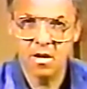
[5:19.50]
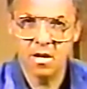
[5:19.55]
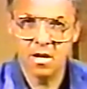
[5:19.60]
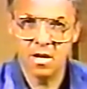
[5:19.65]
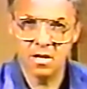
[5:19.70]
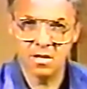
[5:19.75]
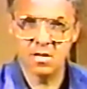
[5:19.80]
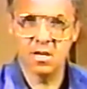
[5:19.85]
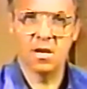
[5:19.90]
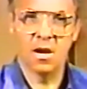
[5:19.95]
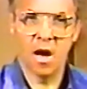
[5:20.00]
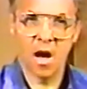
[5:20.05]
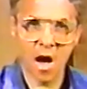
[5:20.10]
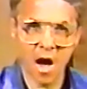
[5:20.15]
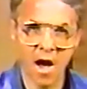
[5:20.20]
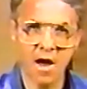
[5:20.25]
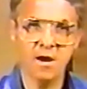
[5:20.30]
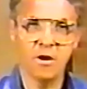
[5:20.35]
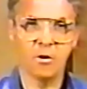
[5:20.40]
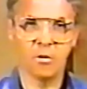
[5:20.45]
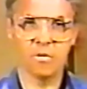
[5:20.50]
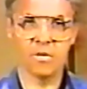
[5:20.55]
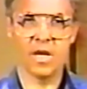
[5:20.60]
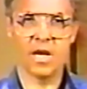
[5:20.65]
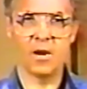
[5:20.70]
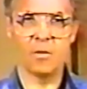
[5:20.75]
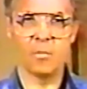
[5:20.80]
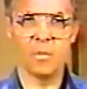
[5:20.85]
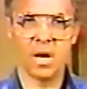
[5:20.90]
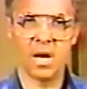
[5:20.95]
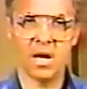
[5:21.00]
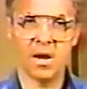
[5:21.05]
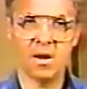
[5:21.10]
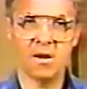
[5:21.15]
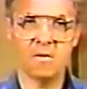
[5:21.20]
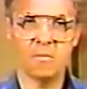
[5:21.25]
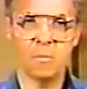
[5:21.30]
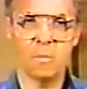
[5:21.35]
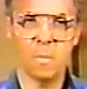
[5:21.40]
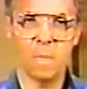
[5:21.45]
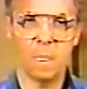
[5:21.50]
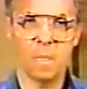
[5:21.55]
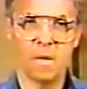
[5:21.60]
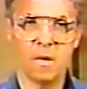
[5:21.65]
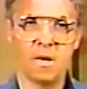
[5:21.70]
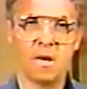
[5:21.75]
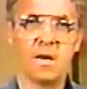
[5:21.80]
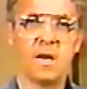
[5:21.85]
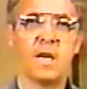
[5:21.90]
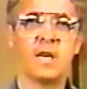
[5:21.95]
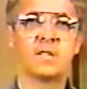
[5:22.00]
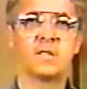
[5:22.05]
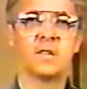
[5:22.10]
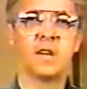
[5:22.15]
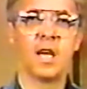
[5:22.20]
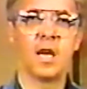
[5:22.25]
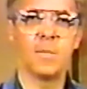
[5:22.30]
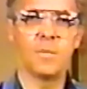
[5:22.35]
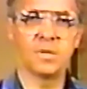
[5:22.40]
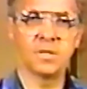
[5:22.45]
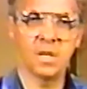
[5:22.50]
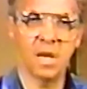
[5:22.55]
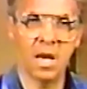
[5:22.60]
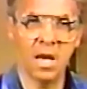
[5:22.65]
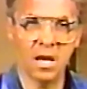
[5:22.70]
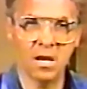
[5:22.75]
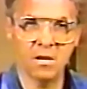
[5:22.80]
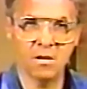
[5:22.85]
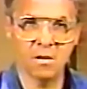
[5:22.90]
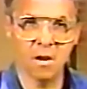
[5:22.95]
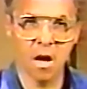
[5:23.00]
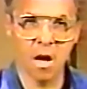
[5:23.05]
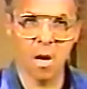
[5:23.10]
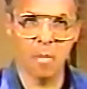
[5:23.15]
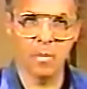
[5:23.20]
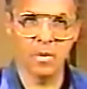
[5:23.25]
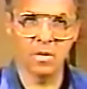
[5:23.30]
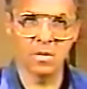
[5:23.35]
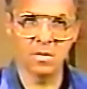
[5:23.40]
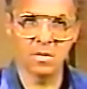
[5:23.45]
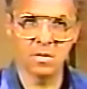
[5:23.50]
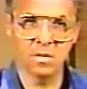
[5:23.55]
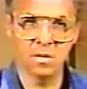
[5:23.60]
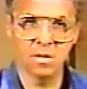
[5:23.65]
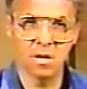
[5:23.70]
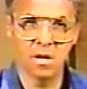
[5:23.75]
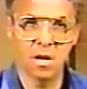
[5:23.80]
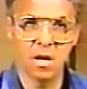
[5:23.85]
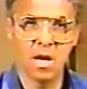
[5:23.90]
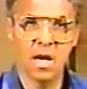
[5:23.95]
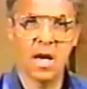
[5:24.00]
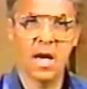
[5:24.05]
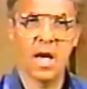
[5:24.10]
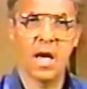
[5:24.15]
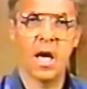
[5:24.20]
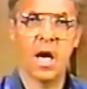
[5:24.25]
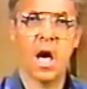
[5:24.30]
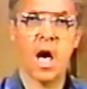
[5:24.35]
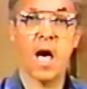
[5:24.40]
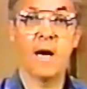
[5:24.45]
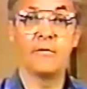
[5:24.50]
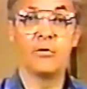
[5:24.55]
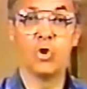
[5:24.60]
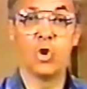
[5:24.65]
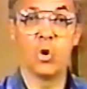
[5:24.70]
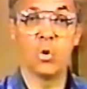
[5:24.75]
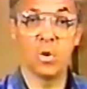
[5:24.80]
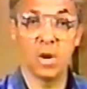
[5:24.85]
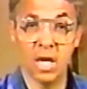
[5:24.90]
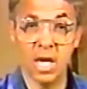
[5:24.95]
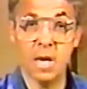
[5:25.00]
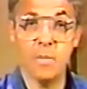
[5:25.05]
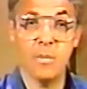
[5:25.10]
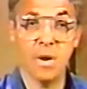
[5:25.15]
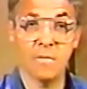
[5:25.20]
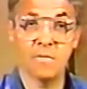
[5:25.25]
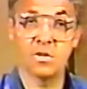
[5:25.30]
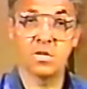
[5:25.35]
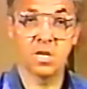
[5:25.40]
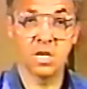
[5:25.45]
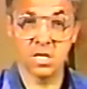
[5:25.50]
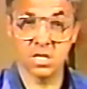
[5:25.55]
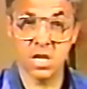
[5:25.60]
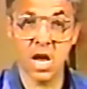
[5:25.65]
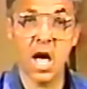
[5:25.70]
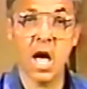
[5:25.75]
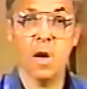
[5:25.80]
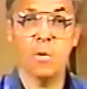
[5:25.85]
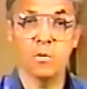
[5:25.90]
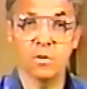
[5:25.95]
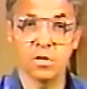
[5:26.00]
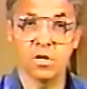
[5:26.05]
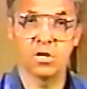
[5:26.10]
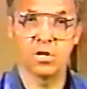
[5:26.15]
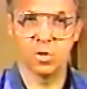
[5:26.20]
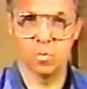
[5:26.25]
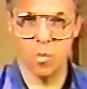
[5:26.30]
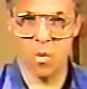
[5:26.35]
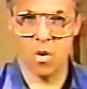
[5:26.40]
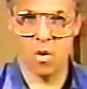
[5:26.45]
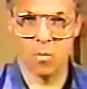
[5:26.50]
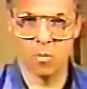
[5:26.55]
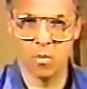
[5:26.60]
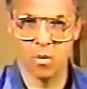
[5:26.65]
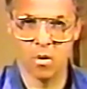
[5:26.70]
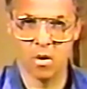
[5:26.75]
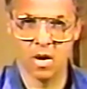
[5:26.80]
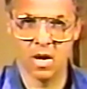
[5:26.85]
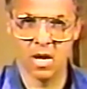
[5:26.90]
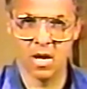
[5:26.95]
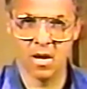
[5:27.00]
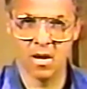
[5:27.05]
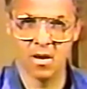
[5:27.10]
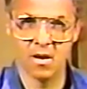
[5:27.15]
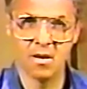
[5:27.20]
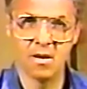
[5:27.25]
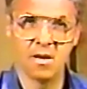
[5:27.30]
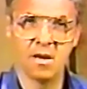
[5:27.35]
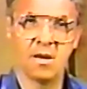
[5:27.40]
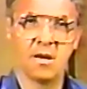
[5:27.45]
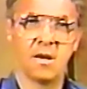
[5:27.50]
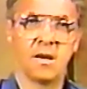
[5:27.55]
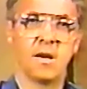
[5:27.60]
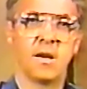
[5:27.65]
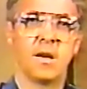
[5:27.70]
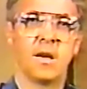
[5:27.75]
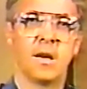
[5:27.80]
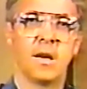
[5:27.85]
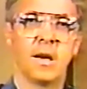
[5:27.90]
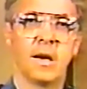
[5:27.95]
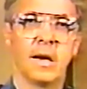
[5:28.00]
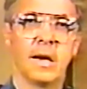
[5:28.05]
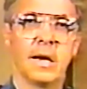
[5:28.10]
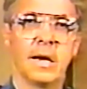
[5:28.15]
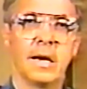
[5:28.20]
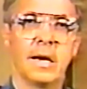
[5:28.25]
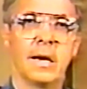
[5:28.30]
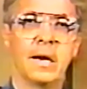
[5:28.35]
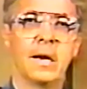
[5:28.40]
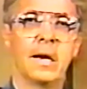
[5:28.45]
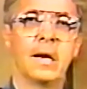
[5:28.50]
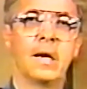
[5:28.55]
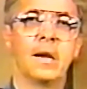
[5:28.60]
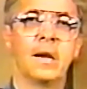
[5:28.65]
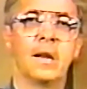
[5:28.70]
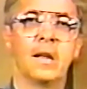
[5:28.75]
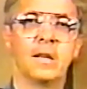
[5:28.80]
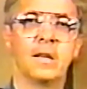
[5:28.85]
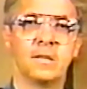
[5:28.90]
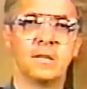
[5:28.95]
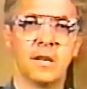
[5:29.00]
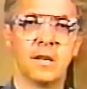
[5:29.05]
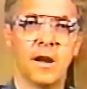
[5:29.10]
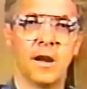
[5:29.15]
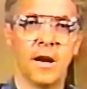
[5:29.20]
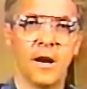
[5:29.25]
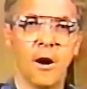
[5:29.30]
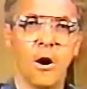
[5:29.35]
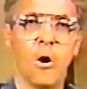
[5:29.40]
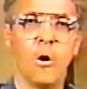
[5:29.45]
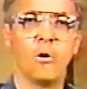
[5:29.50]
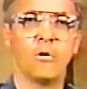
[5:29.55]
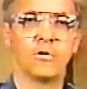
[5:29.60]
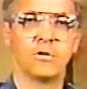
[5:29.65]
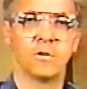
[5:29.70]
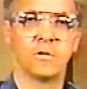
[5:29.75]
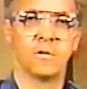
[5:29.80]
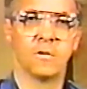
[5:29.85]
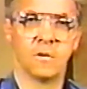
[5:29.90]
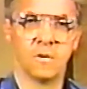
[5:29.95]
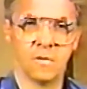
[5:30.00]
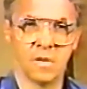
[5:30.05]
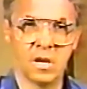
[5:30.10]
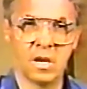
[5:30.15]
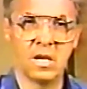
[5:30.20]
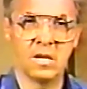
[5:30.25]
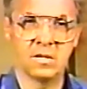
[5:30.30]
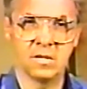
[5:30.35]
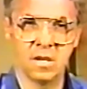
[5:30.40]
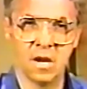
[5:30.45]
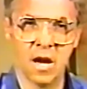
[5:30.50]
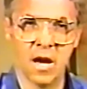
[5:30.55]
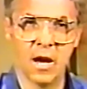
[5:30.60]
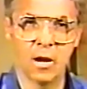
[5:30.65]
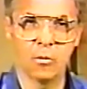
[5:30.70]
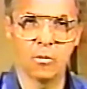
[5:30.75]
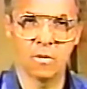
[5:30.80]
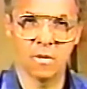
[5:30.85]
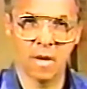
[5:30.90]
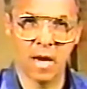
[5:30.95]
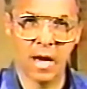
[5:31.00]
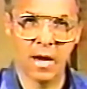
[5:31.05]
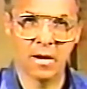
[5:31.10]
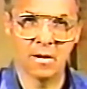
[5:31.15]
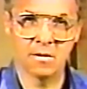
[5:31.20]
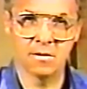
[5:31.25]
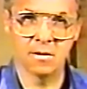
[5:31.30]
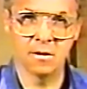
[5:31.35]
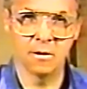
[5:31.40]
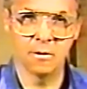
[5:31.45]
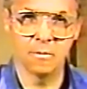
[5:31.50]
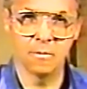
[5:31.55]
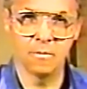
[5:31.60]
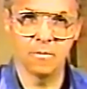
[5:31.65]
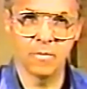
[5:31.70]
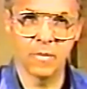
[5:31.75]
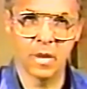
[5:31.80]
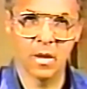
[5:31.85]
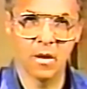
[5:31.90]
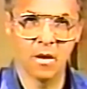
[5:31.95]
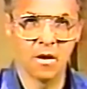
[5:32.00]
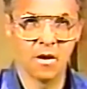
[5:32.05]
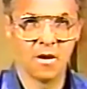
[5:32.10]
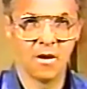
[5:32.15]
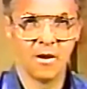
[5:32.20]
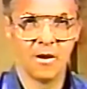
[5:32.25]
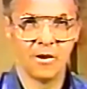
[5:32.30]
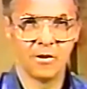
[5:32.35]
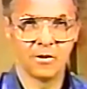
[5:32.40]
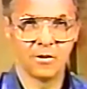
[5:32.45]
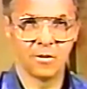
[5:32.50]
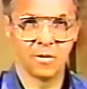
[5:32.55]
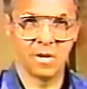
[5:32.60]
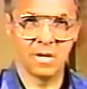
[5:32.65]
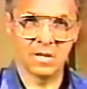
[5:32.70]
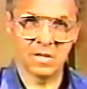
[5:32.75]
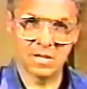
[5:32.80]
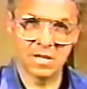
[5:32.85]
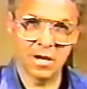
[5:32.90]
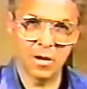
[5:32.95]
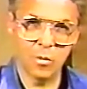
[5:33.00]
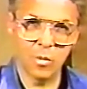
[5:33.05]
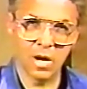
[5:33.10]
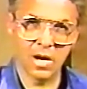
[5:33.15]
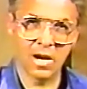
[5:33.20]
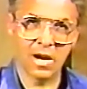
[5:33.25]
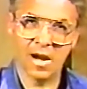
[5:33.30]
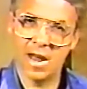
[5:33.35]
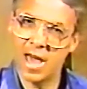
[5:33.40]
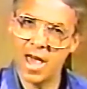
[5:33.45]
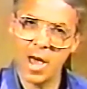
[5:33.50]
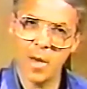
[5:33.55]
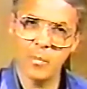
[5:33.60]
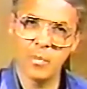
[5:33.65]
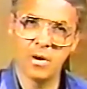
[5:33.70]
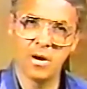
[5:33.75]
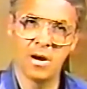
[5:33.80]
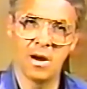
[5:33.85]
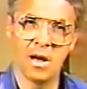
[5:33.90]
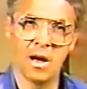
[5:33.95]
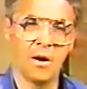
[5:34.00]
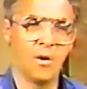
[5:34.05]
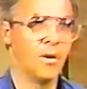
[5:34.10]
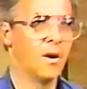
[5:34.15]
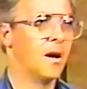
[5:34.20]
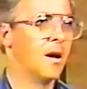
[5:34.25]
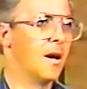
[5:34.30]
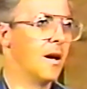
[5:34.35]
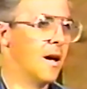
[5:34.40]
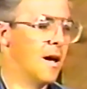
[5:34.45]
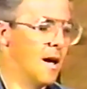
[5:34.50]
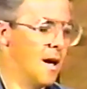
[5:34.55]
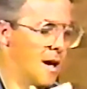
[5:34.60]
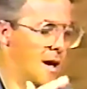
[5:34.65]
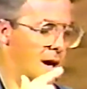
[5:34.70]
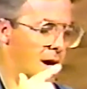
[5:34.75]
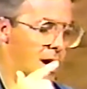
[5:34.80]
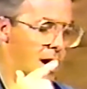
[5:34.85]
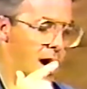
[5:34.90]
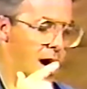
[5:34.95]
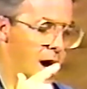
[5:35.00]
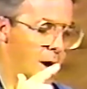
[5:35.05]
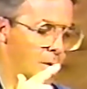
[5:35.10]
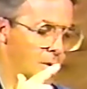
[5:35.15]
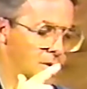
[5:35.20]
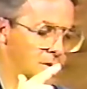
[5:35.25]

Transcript: He said, I know that man. His name is Ed Thomas. I've known him ever since I was a small boy. And he said, I also know that he's dying with cancer. So you see what had happened now. I